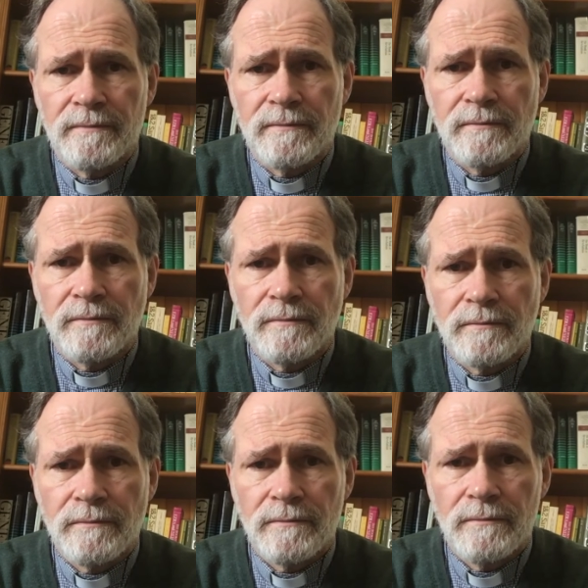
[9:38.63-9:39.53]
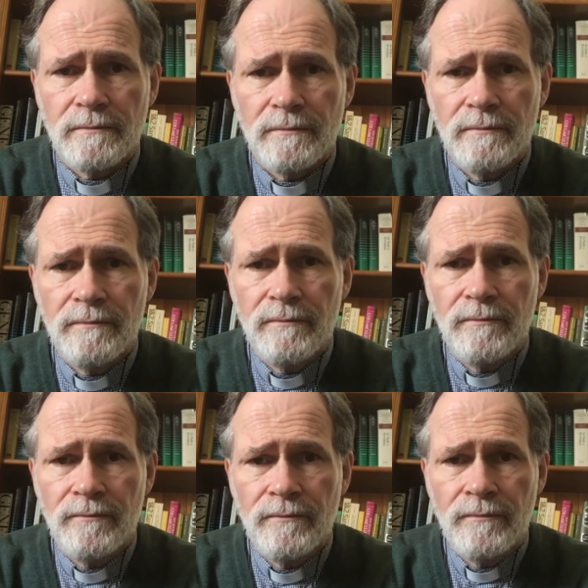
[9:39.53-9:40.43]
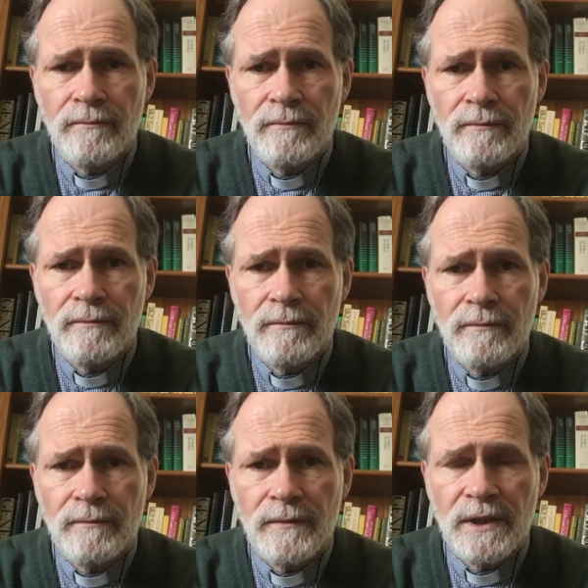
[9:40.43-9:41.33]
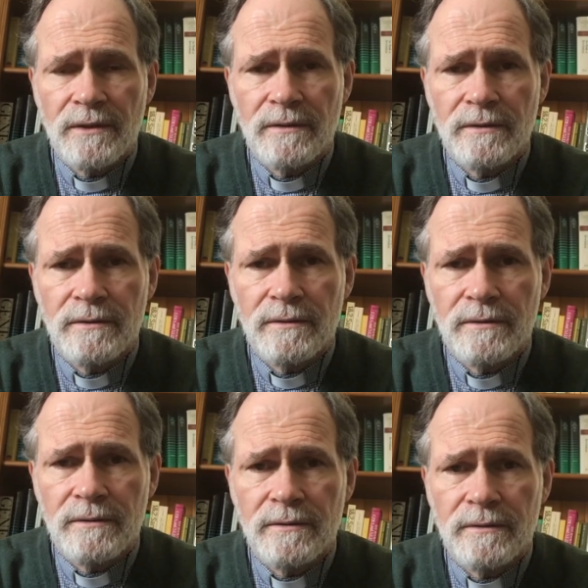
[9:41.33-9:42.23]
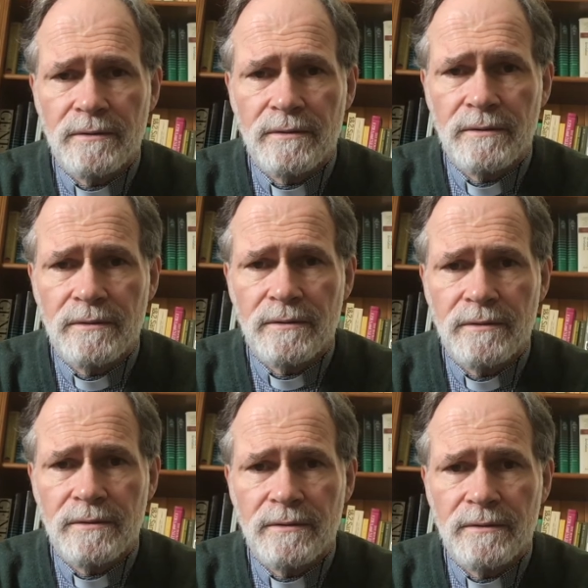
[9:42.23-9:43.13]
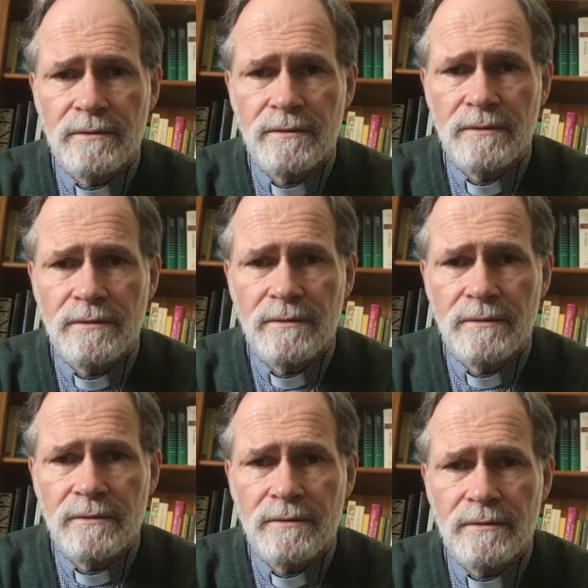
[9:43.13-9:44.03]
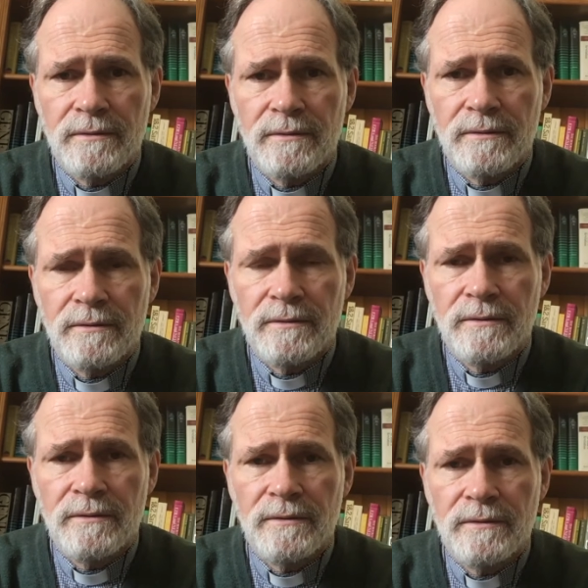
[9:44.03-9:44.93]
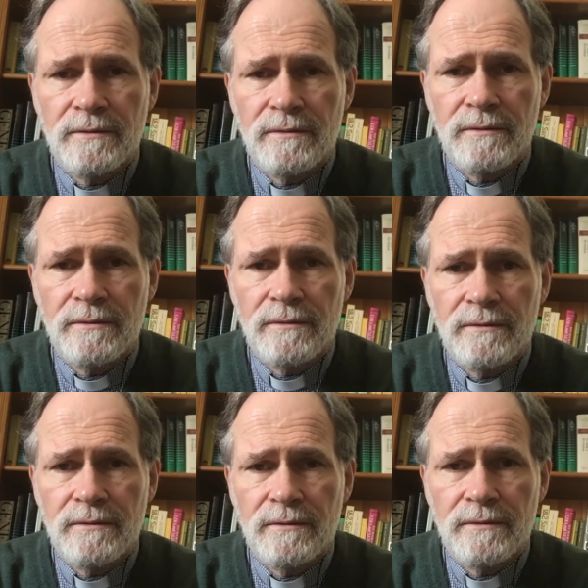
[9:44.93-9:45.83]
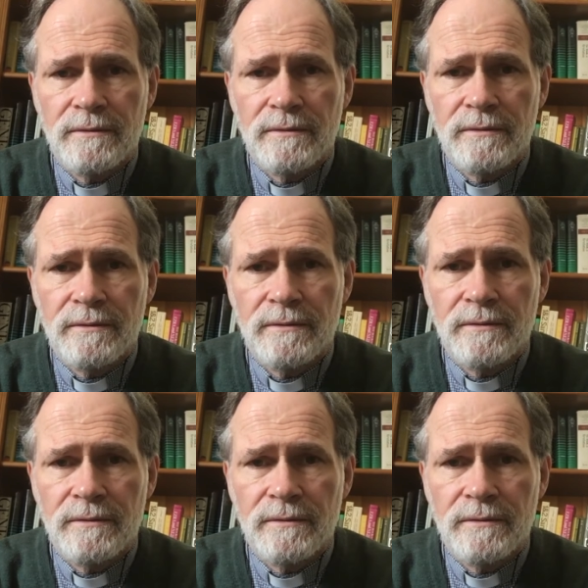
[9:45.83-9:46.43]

(no one is talking)